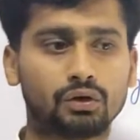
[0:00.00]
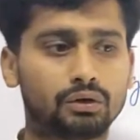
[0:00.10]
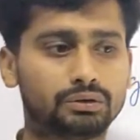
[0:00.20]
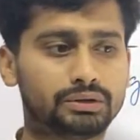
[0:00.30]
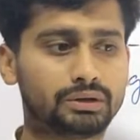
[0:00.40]

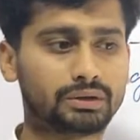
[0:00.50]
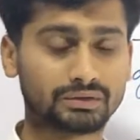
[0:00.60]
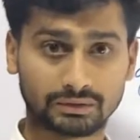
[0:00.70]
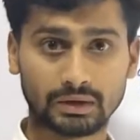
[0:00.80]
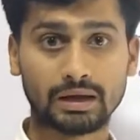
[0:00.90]
or
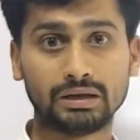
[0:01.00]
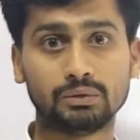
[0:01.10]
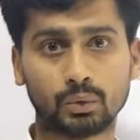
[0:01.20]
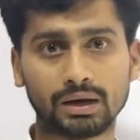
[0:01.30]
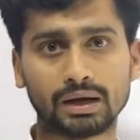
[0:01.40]

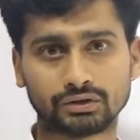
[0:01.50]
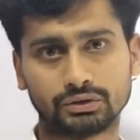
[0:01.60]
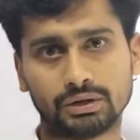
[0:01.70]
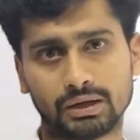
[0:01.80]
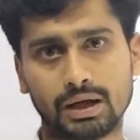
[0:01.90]
any one
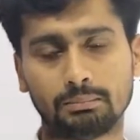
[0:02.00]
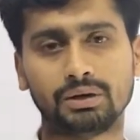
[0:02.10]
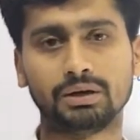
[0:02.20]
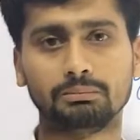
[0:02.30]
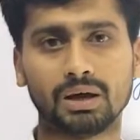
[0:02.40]
action that
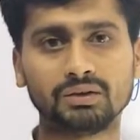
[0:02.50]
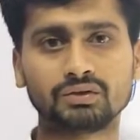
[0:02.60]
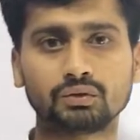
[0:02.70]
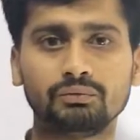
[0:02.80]
happened in past.